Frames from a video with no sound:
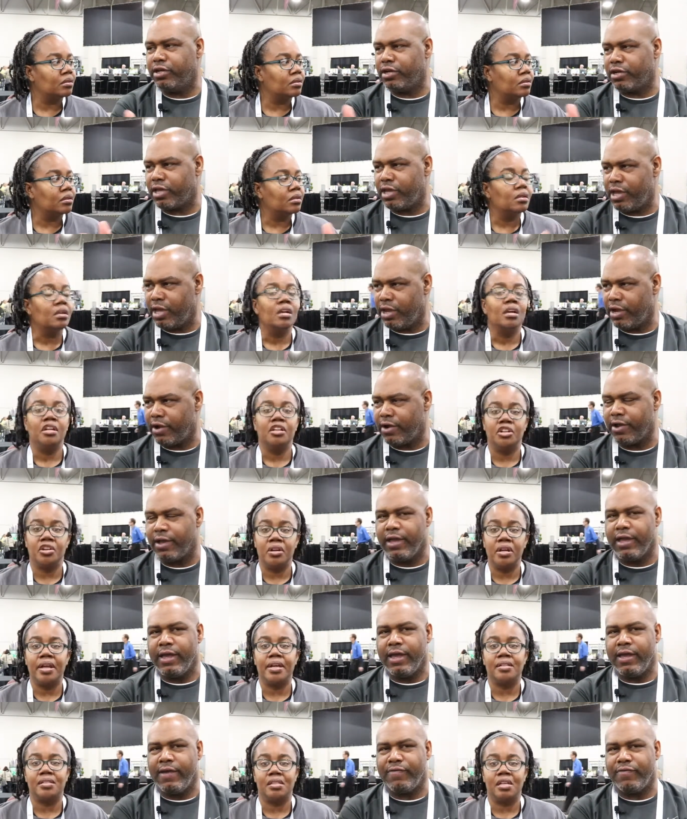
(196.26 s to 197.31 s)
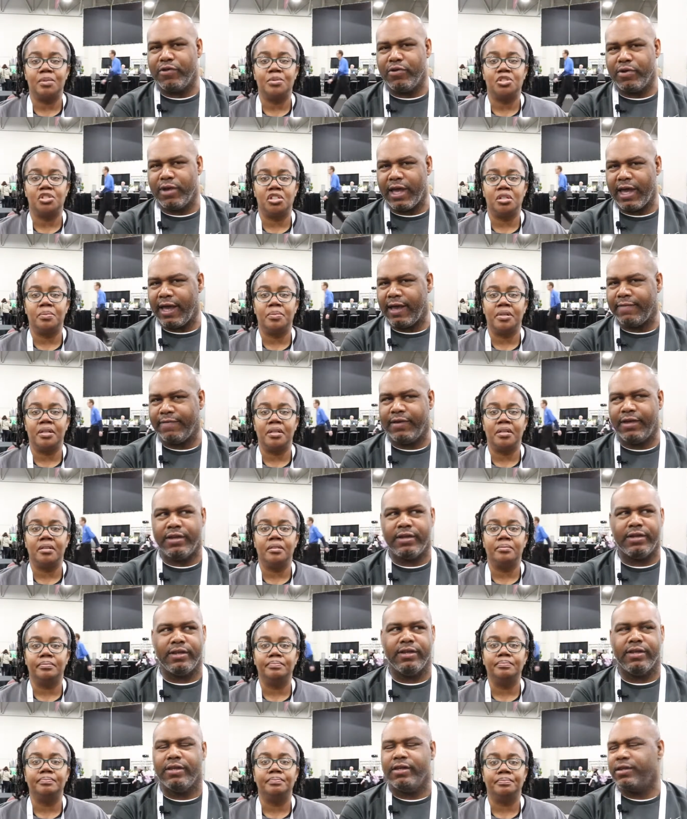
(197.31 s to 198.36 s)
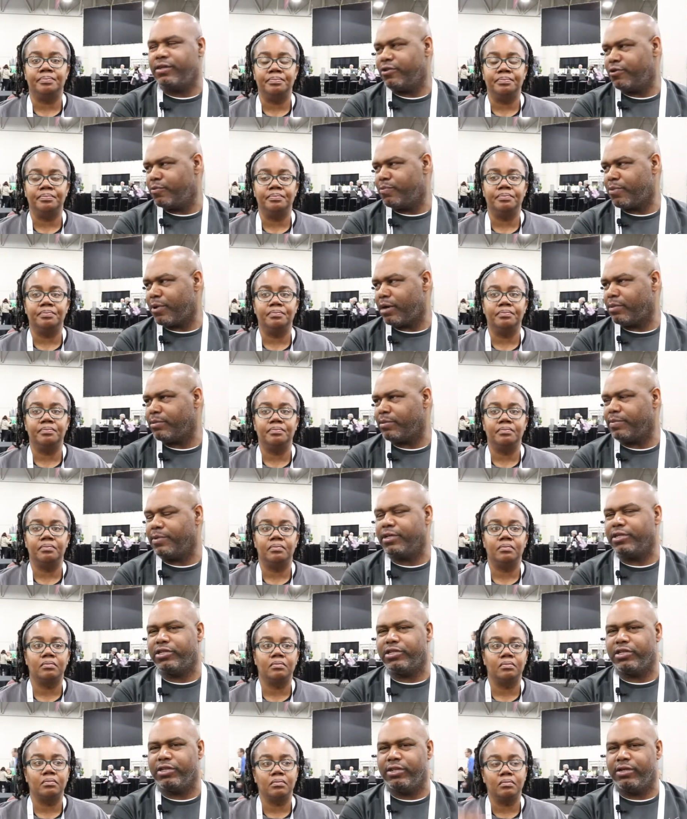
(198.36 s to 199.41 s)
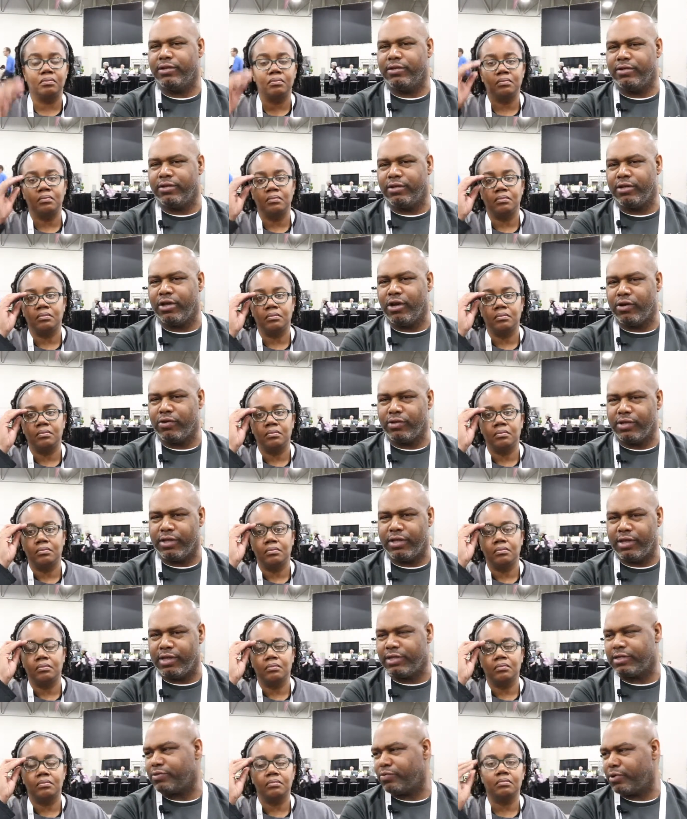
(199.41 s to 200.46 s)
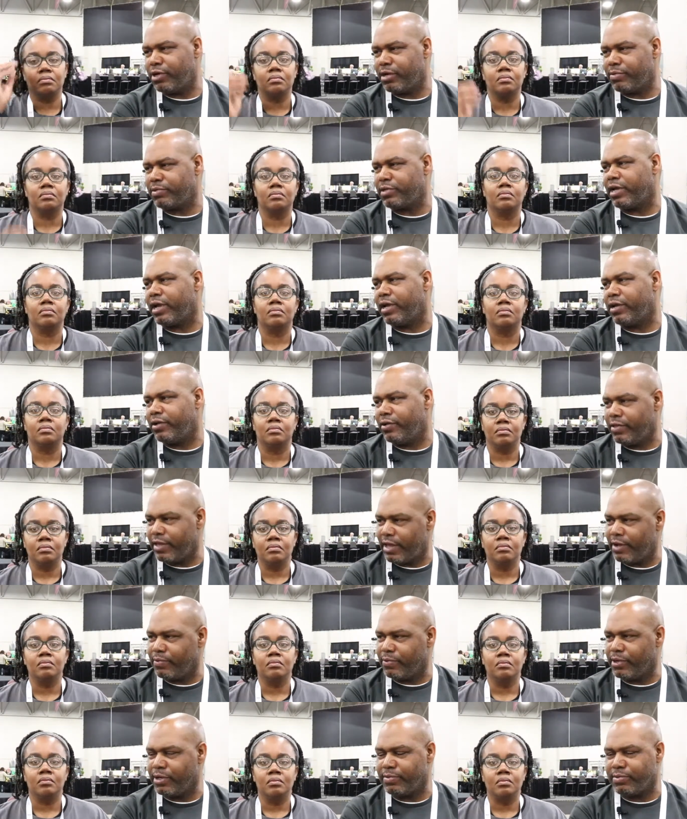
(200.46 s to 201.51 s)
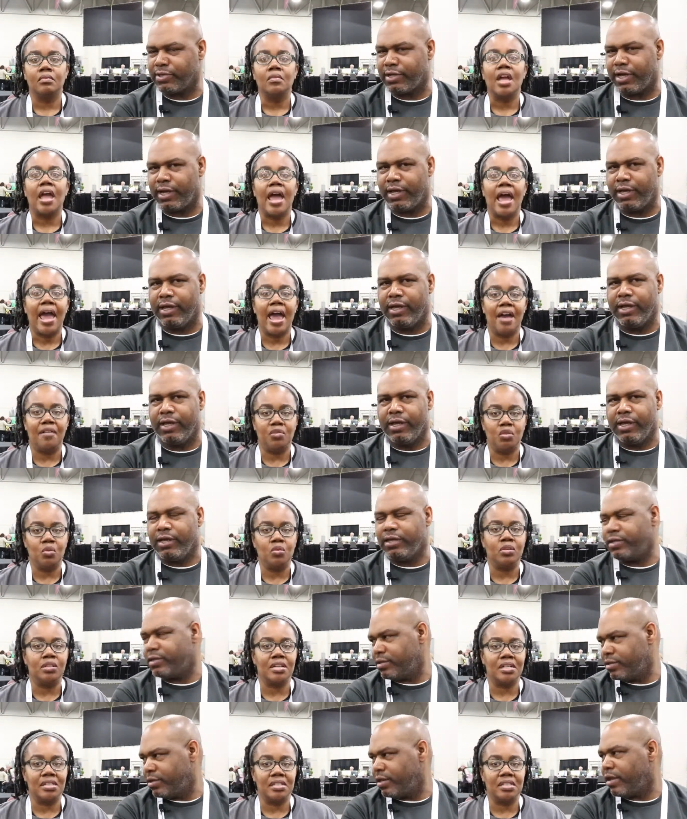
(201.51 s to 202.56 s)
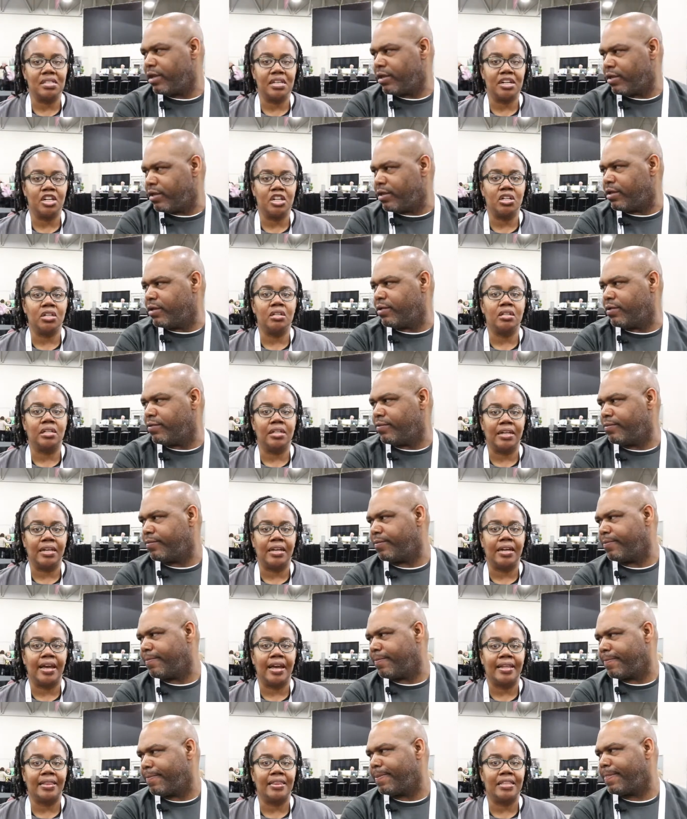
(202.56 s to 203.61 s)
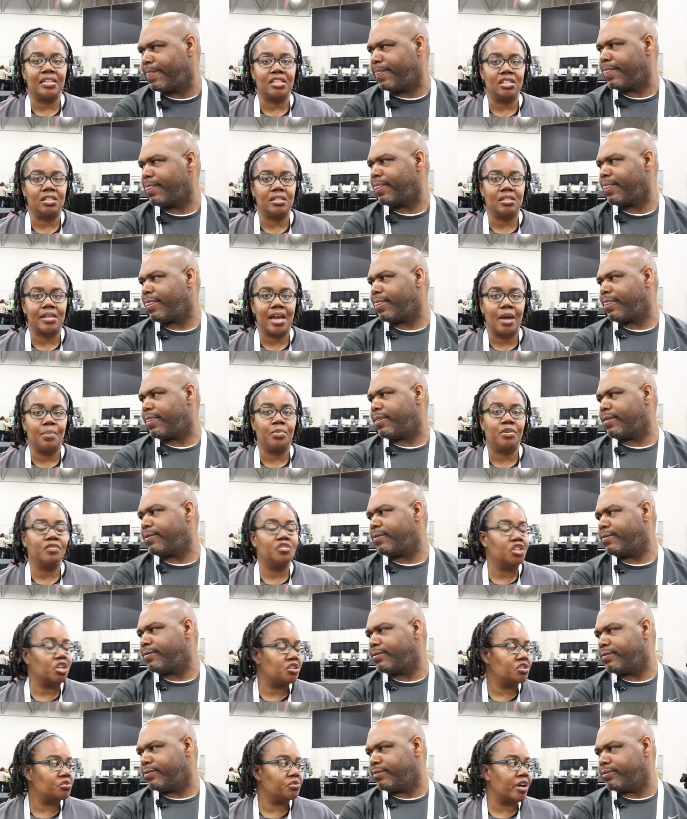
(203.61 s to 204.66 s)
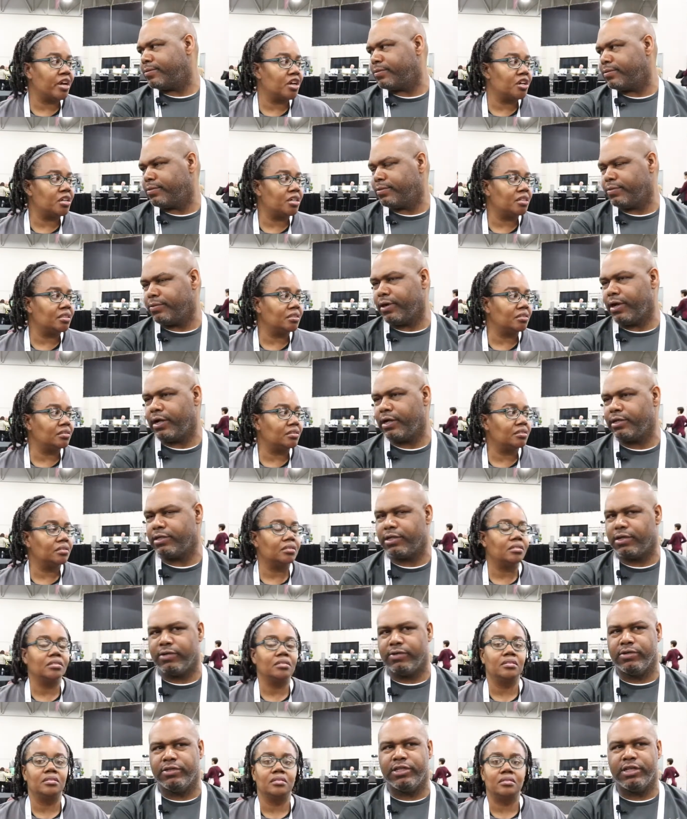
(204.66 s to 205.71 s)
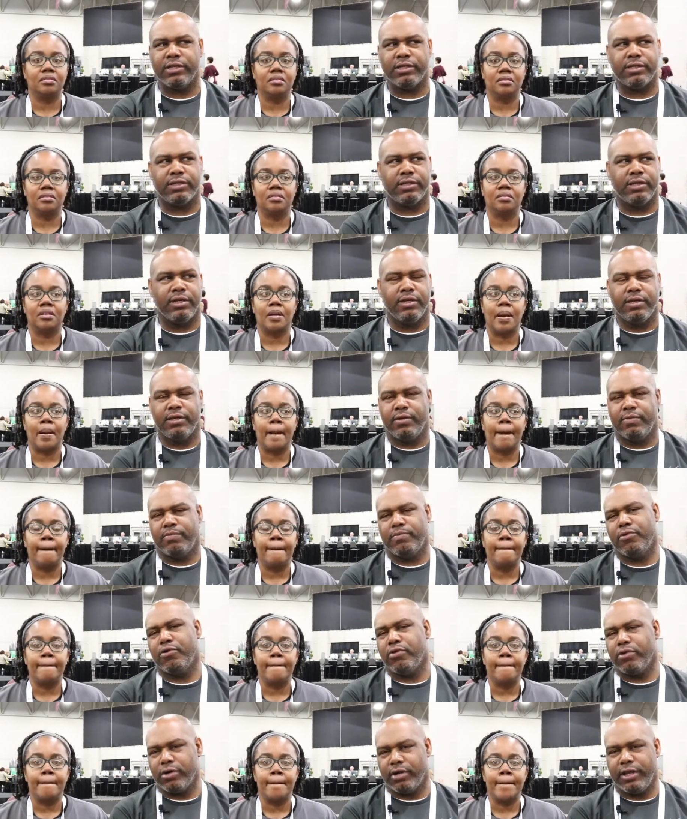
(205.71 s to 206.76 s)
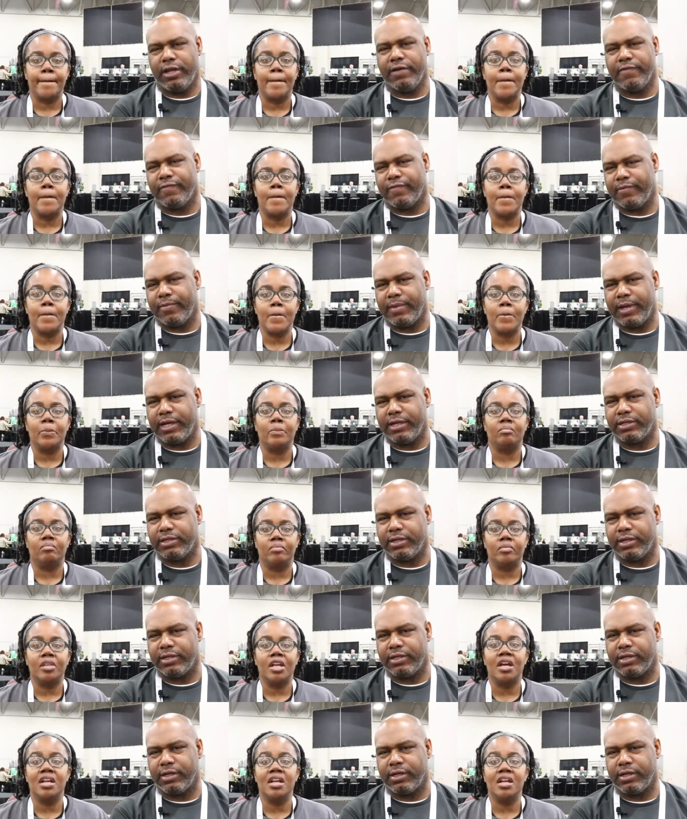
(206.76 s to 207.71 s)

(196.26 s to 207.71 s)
Speaker 1: look here if you haven't mm-hmm. you probably should go to this website or that website
Speaker 2: have you considered looking at this type of church record right
Speaker 1: so just more information